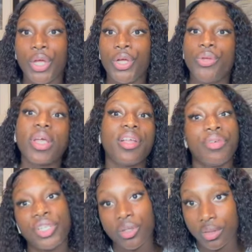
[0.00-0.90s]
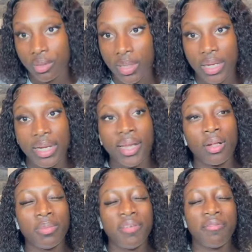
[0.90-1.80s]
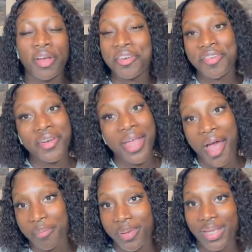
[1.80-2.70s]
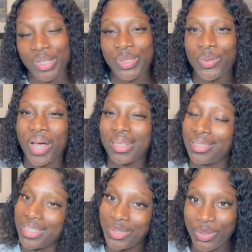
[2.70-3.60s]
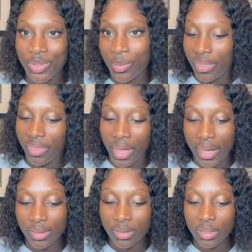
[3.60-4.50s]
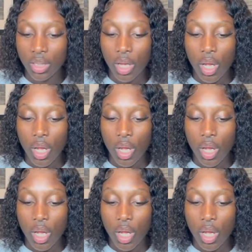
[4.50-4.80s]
you can reach out to me and I'll be very, very happy to assist you with that.